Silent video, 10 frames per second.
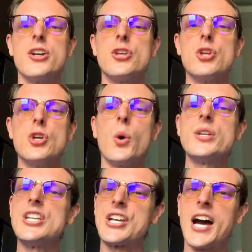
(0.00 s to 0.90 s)
You don't
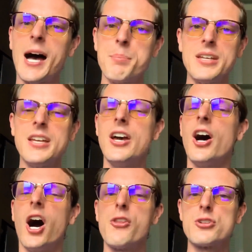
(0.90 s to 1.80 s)
need to copy
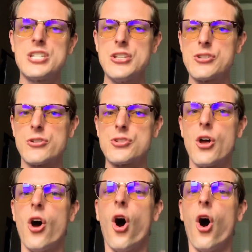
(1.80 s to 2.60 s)
other teachers.